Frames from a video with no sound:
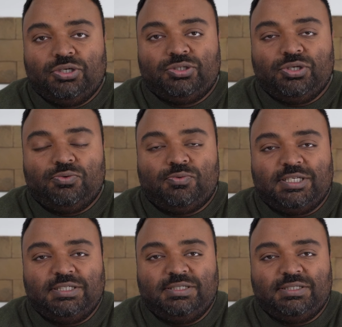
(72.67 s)
So
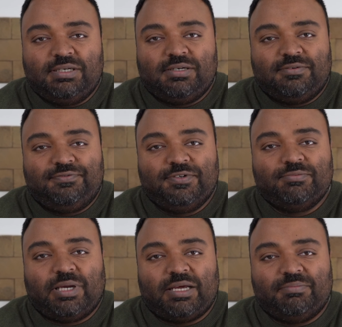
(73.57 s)
once
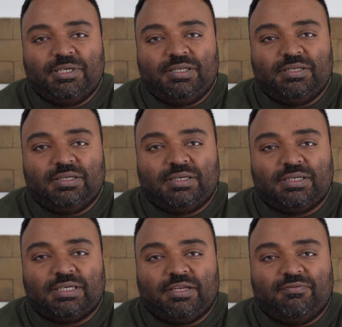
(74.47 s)
film had been
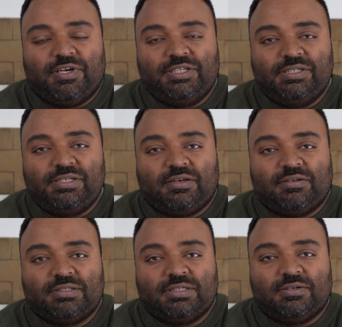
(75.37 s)
invented
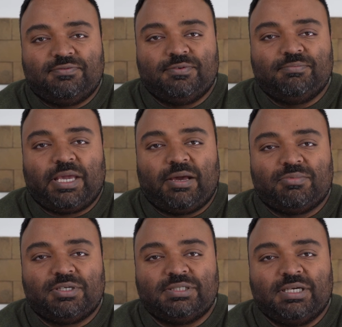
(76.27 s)
and film
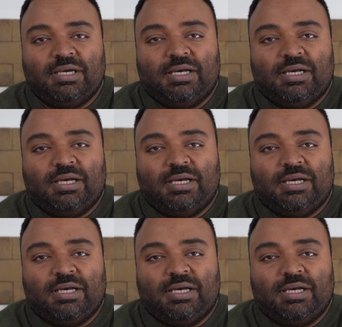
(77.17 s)
cameras